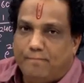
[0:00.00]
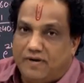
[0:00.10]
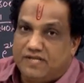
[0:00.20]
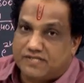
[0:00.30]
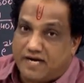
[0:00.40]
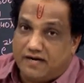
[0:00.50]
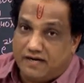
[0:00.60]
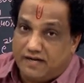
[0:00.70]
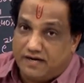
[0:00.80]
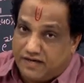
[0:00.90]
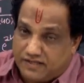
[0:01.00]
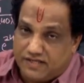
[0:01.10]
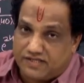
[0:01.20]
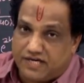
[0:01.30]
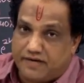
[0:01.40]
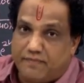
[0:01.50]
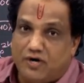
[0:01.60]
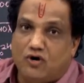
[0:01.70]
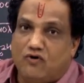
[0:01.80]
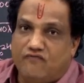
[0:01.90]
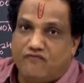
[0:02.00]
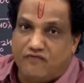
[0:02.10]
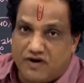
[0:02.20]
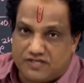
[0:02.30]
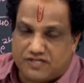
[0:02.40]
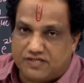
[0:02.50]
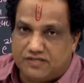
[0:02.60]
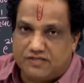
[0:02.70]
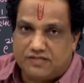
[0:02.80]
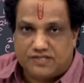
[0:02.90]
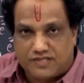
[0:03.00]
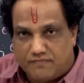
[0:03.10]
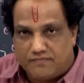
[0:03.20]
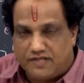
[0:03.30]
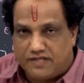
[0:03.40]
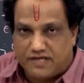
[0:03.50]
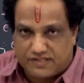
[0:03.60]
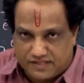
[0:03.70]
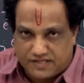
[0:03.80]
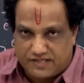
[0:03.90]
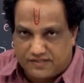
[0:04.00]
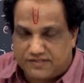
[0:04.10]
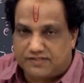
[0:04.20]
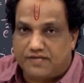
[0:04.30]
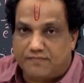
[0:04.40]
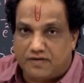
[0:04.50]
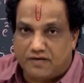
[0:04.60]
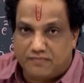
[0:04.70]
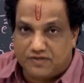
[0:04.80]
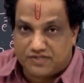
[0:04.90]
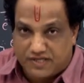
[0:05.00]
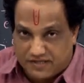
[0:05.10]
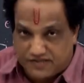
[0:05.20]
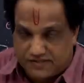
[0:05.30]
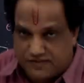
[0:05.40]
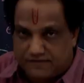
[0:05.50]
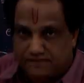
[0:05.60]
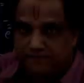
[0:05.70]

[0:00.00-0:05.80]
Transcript: Please kindly read this statement of first sum in the exercise, chapter number 6.